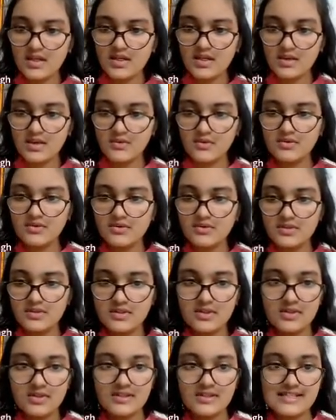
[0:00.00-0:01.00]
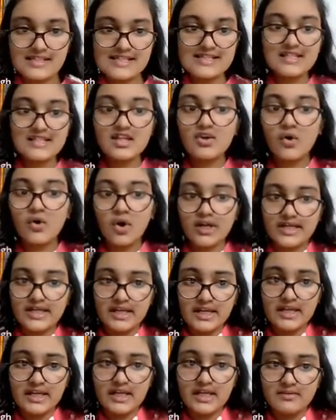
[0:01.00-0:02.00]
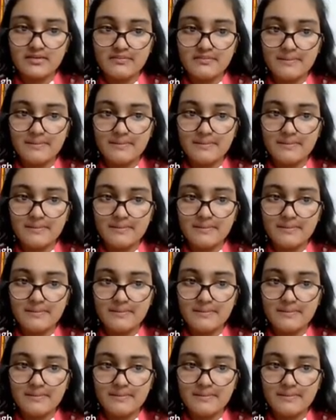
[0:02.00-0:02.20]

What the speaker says: Now, this is the content